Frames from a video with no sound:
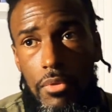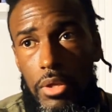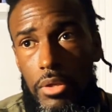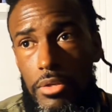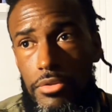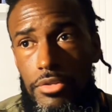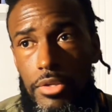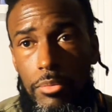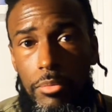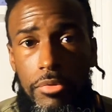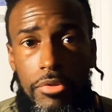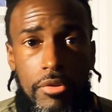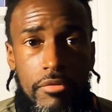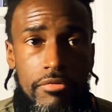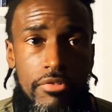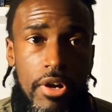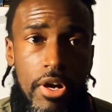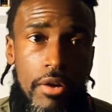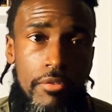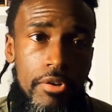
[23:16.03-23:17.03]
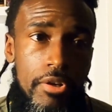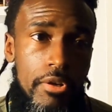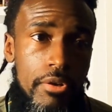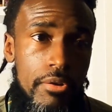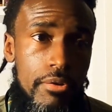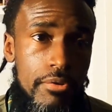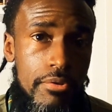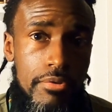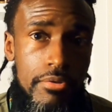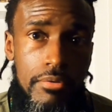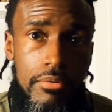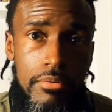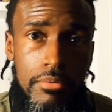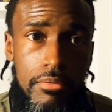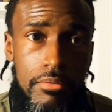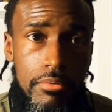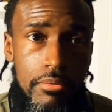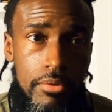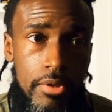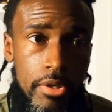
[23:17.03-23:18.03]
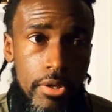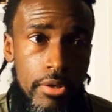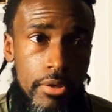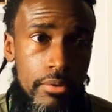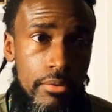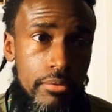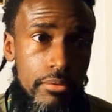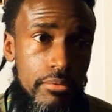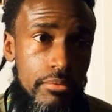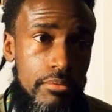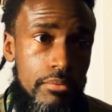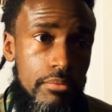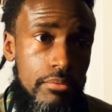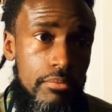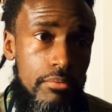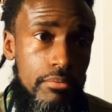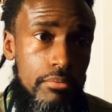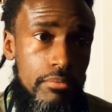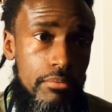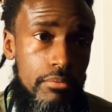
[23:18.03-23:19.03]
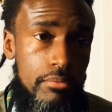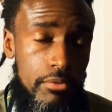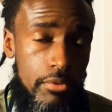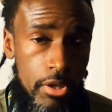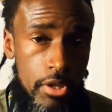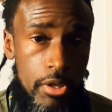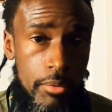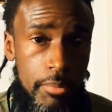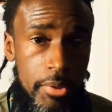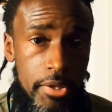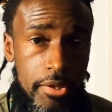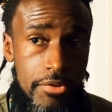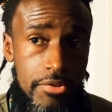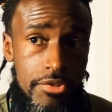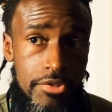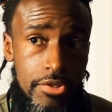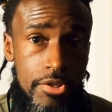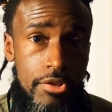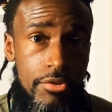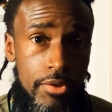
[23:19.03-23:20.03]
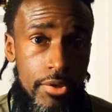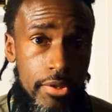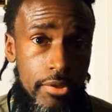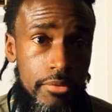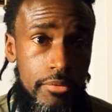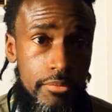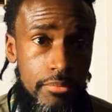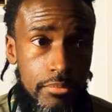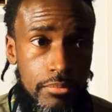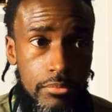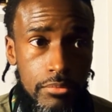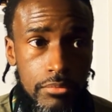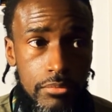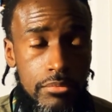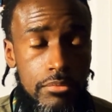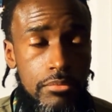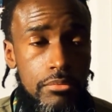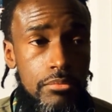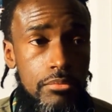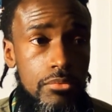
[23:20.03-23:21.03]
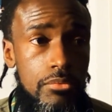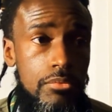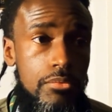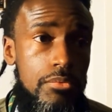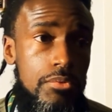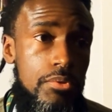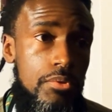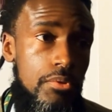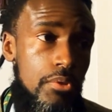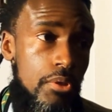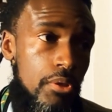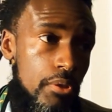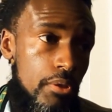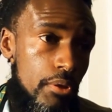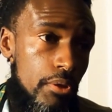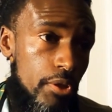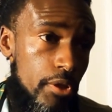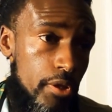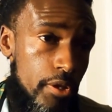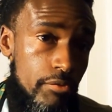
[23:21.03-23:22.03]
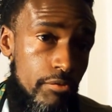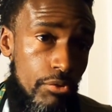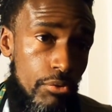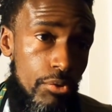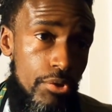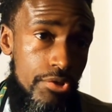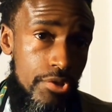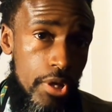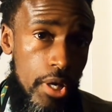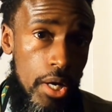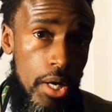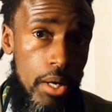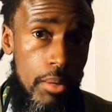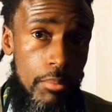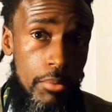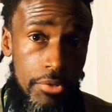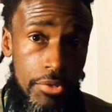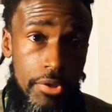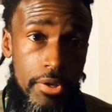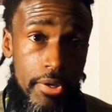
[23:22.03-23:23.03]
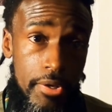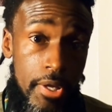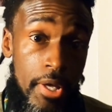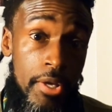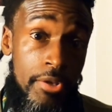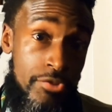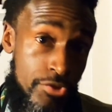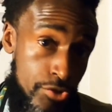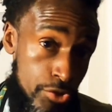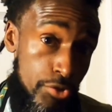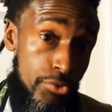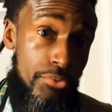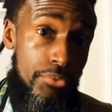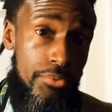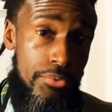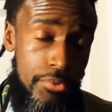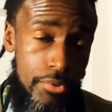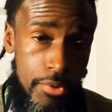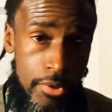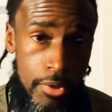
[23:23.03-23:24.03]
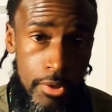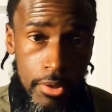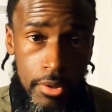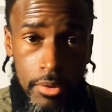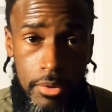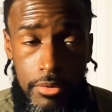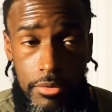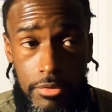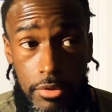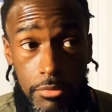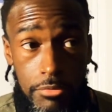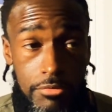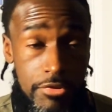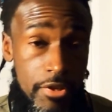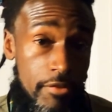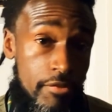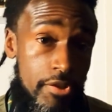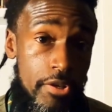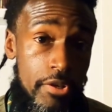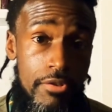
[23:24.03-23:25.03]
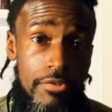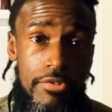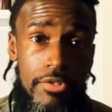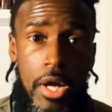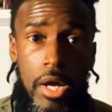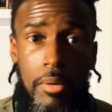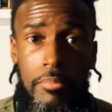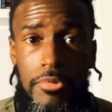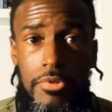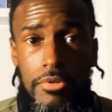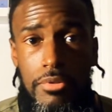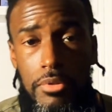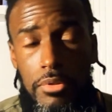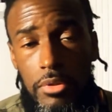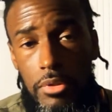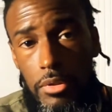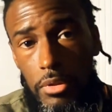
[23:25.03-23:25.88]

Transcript: And let's say within 5 years, they're going to be considering looking for a job within the next two. So 7 years tops.